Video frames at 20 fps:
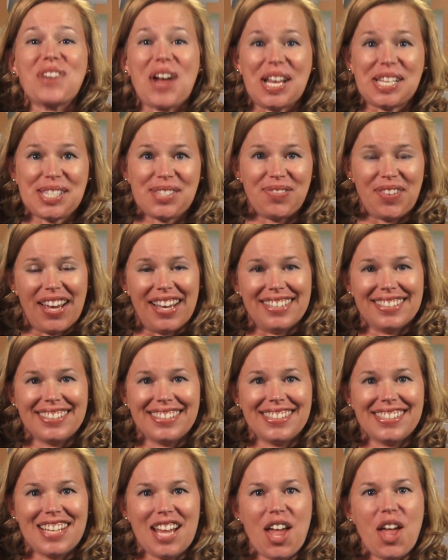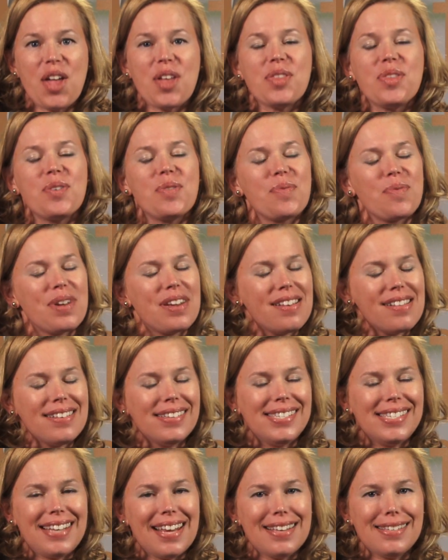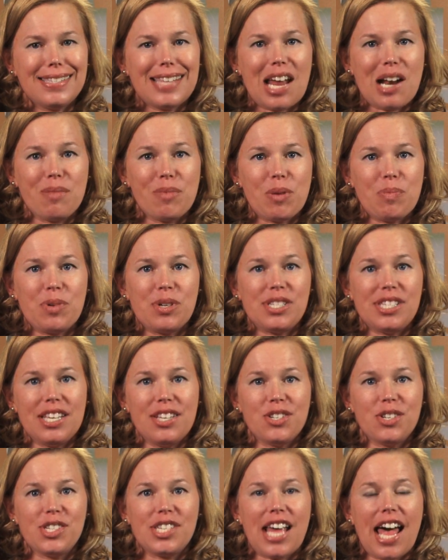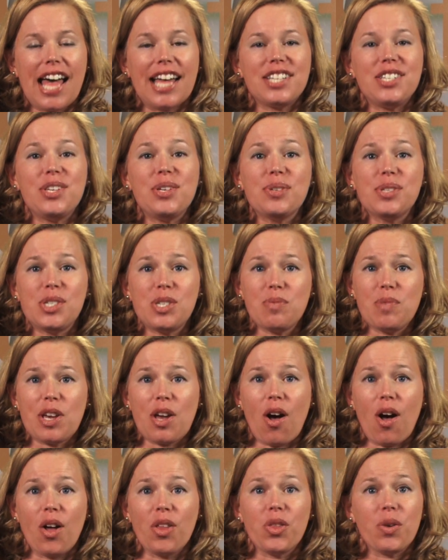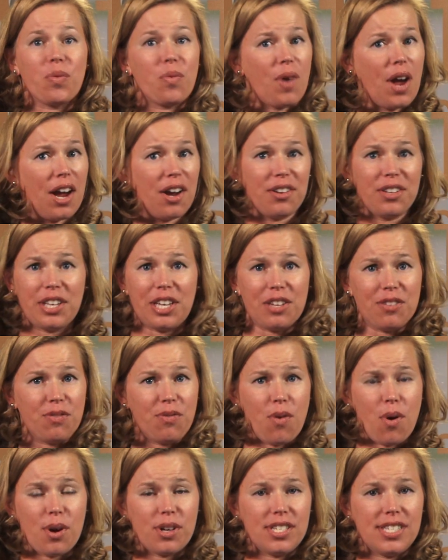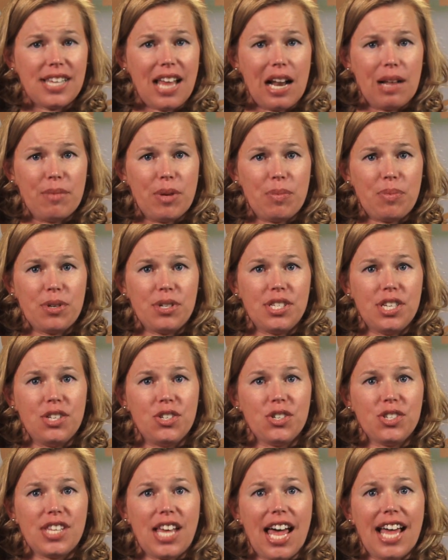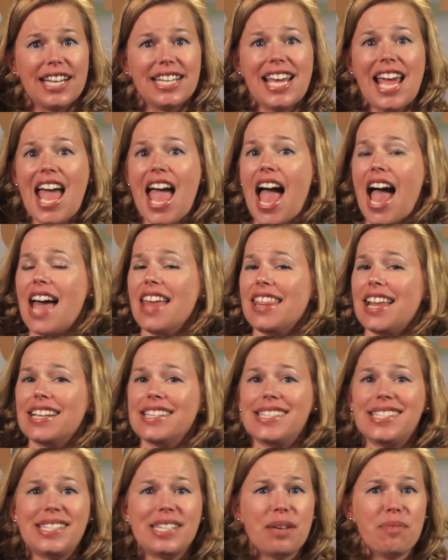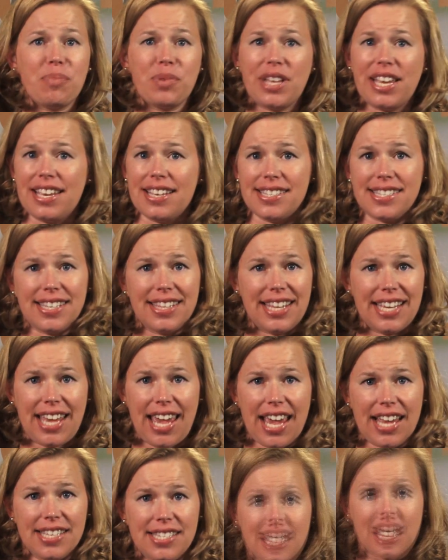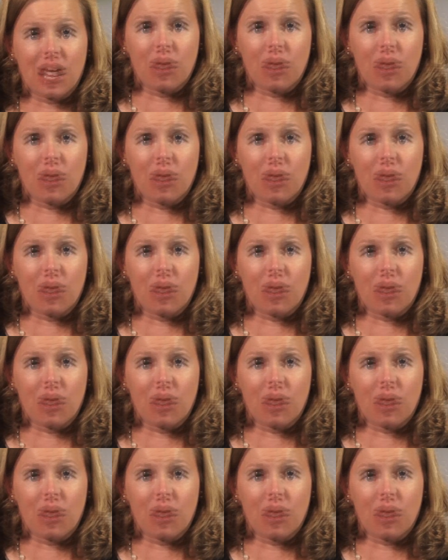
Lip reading: RESPA. The Real Estate Settlement Procedures Act used to be called the Rarely Enforced Settlement Procedures Act, and that simply isn't the case